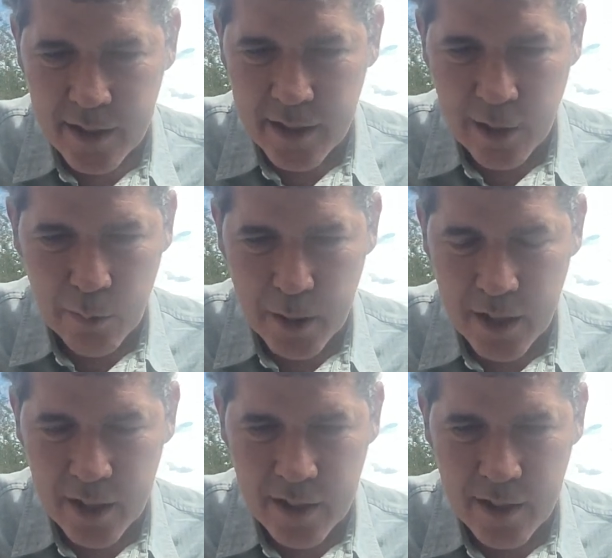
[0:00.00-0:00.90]
there'll
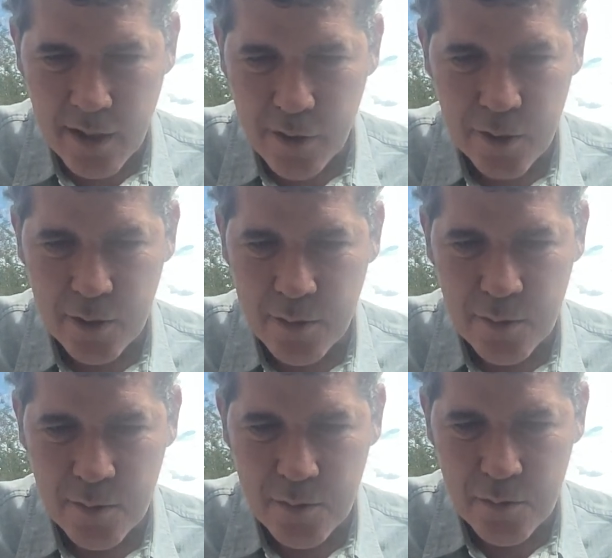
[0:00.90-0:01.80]
be another
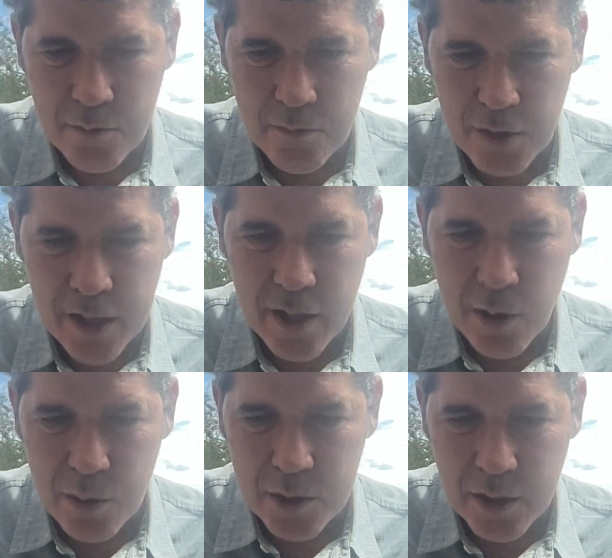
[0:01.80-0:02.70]

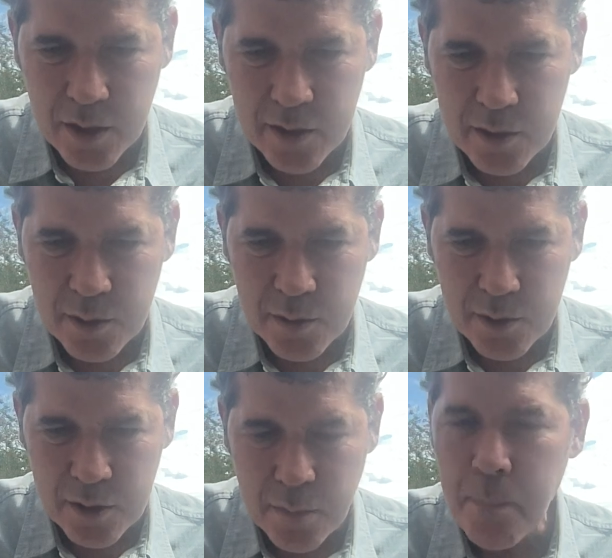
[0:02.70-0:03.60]
video to
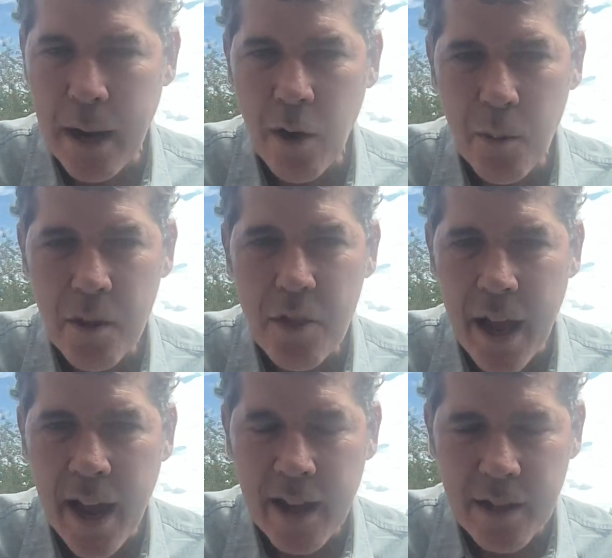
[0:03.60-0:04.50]
pair with
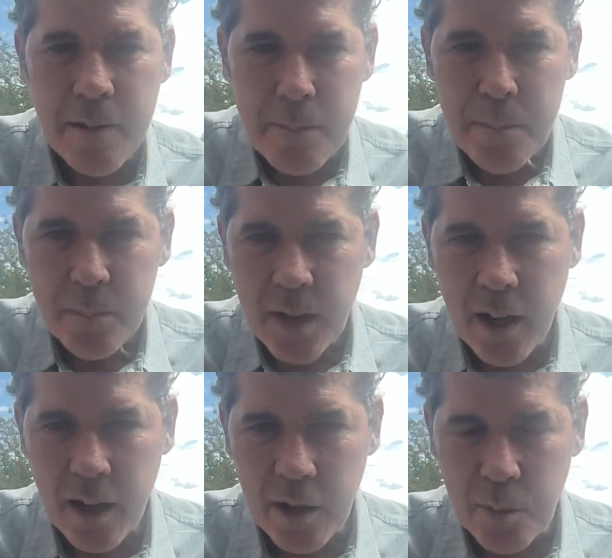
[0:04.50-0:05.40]
that
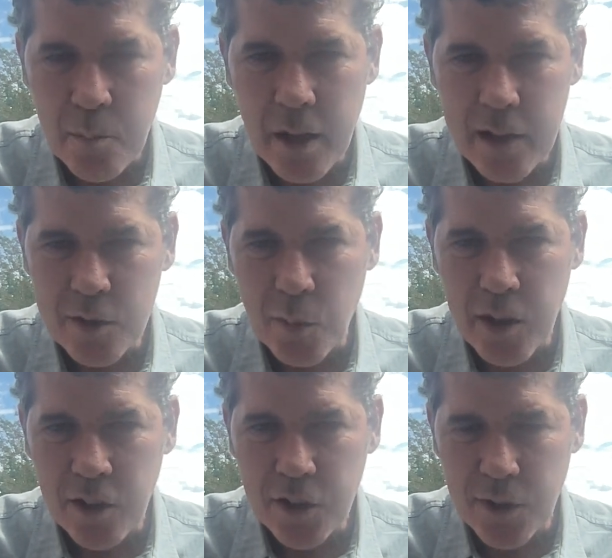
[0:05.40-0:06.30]
as
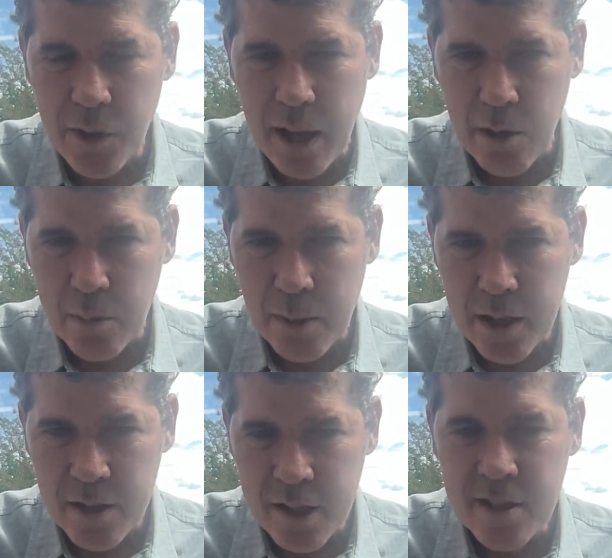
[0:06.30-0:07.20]
well. So
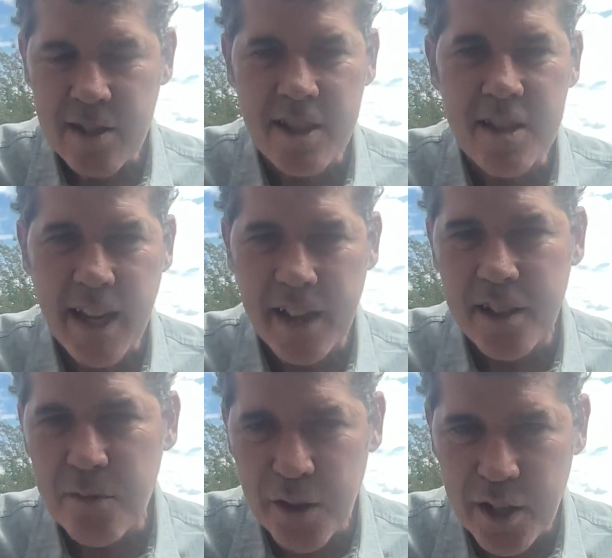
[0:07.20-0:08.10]
this is the
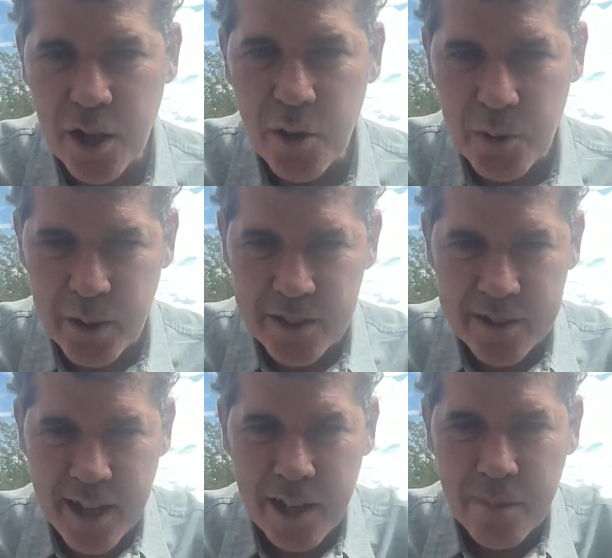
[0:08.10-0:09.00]
second video
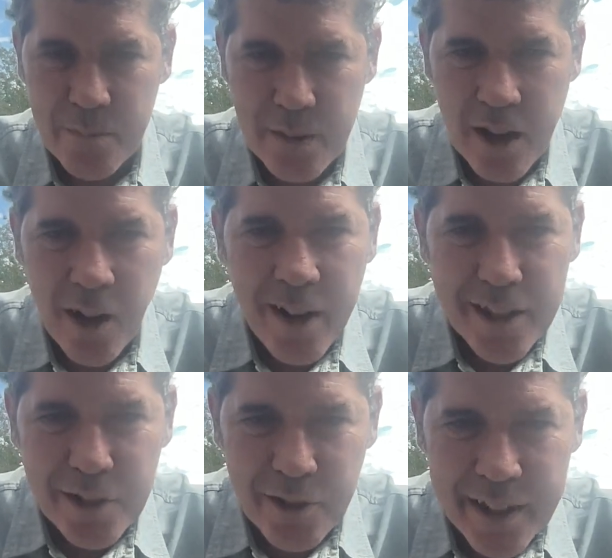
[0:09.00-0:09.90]
quiz now. All
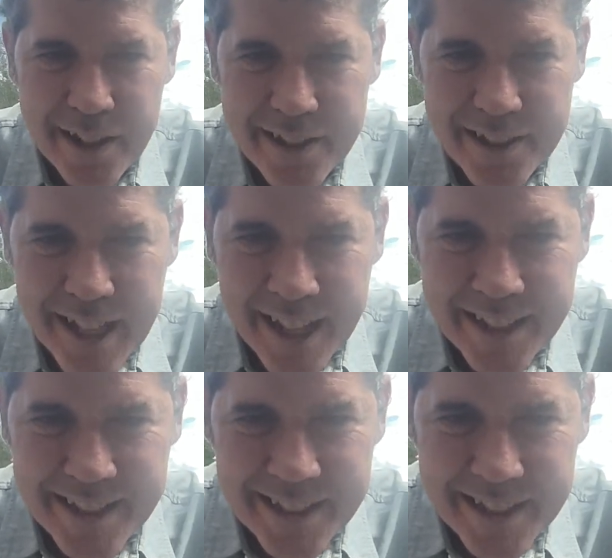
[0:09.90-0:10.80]
right, great,
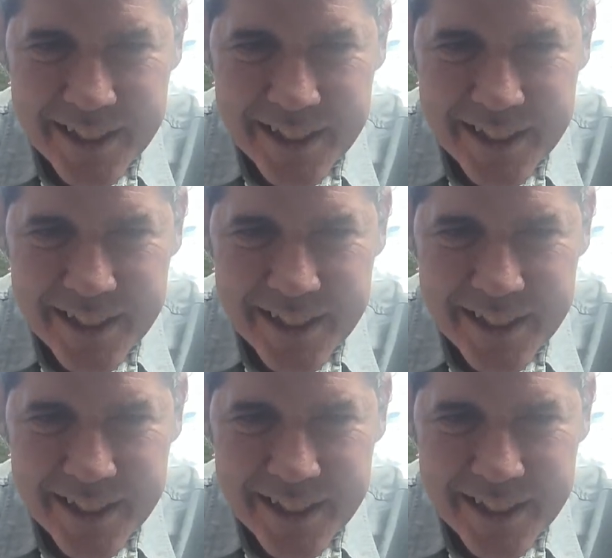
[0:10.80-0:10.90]
thanks.